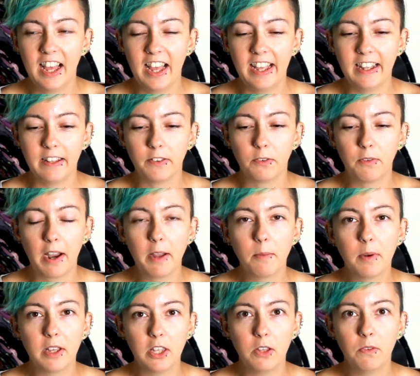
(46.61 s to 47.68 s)
is write
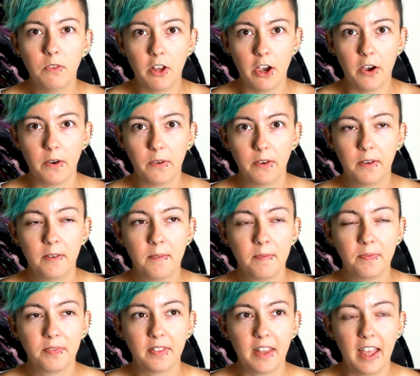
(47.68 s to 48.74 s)
what you know.
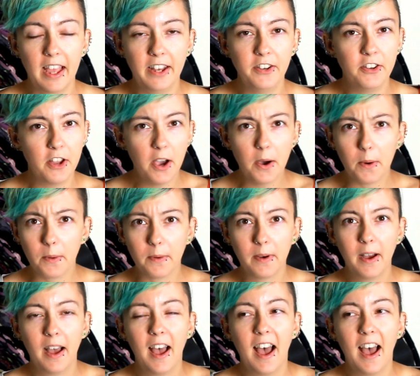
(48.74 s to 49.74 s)
And no,